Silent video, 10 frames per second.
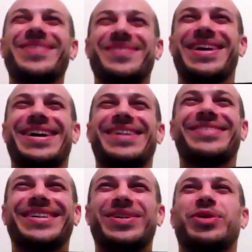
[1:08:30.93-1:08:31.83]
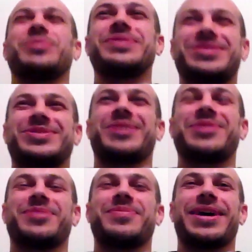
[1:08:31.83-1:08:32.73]
picked me up, almost dropped
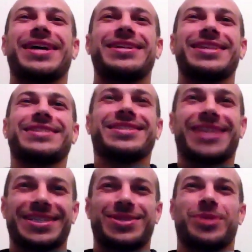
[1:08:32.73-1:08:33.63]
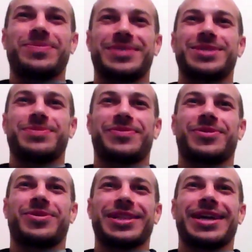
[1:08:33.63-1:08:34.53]
me on my head and then like stopped just
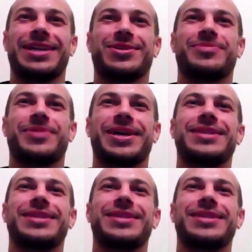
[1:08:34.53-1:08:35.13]
before I landed on my